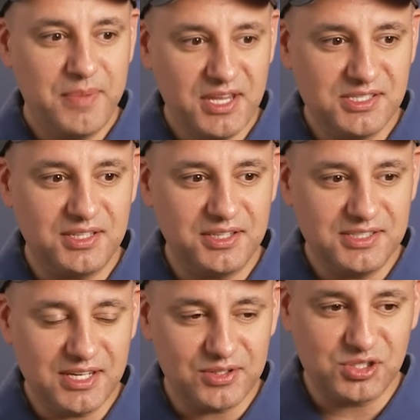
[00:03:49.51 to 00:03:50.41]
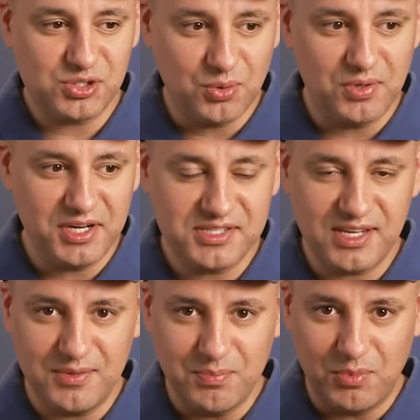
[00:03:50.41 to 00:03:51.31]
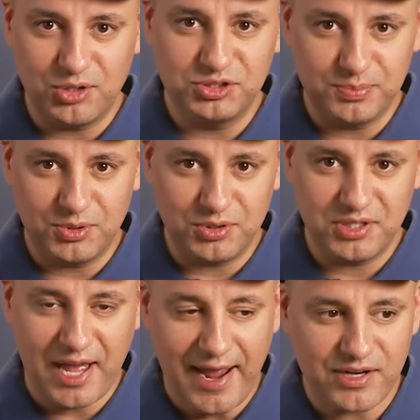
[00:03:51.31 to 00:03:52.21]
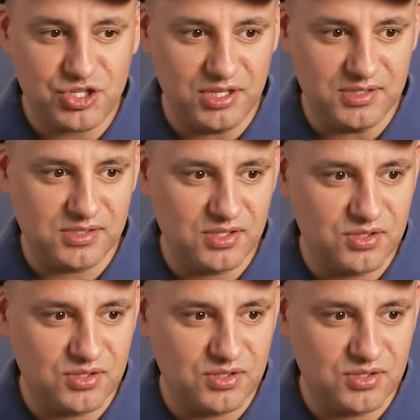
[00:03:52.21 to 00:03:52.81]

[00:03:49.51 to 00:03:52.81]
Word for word: basically tell stories in multiple actions.